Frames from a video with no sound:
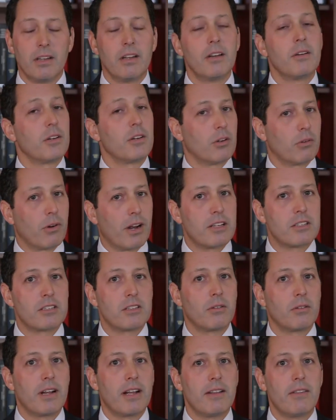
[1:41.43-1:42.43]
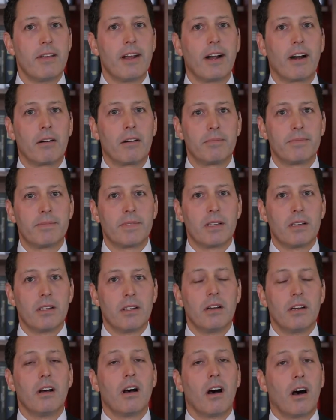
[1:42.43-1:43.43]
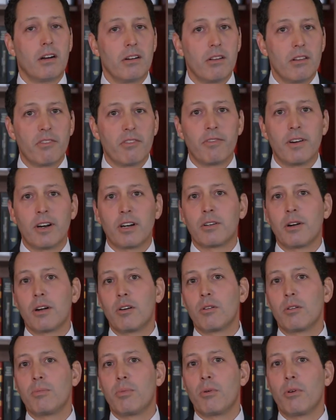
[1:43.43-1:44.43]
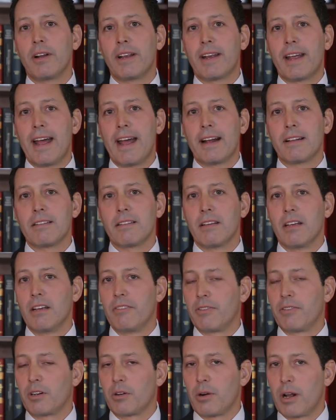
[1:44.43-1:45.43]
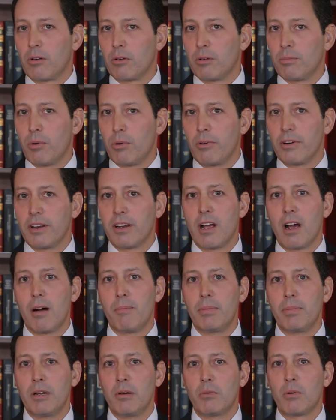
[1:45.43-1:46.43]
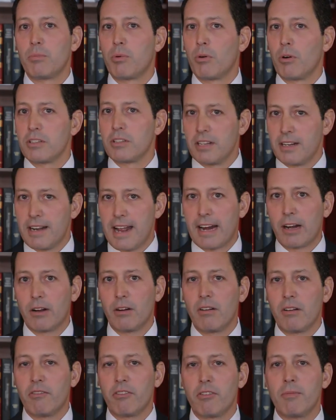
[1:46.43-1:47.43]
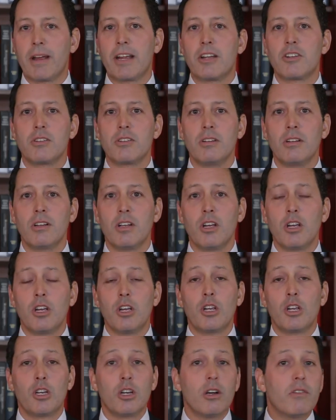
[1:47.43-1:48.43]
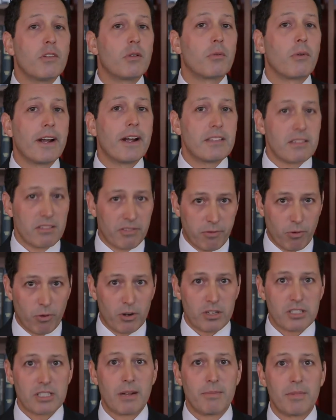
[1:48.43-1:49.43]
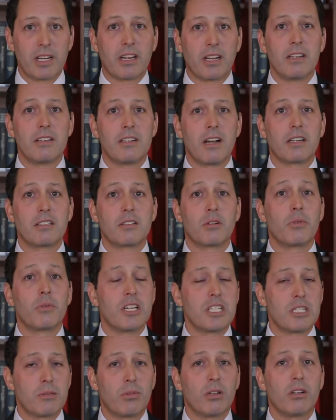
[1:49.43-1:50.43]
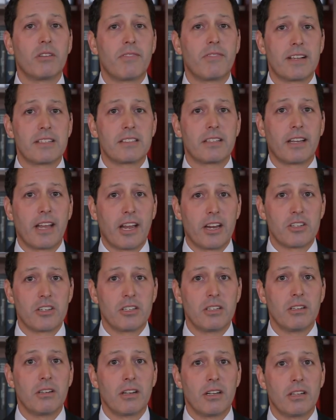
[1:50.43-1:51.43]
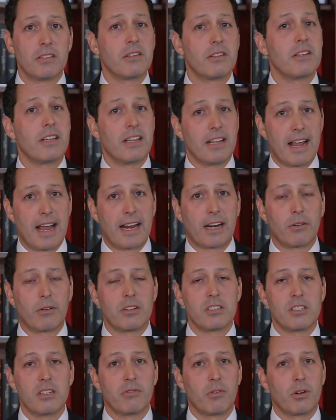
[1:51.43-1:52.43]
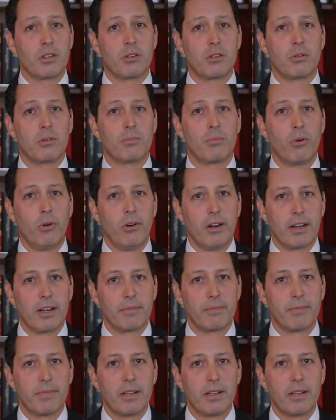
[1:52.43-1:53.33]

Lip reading: Your rights don't end there. Under the Fair Credit Reporting Act, if a credit reporting company reports inaccurate information, you have the right to force them to conduct a reasonable investigation into the inaccuracy of what they're reporting.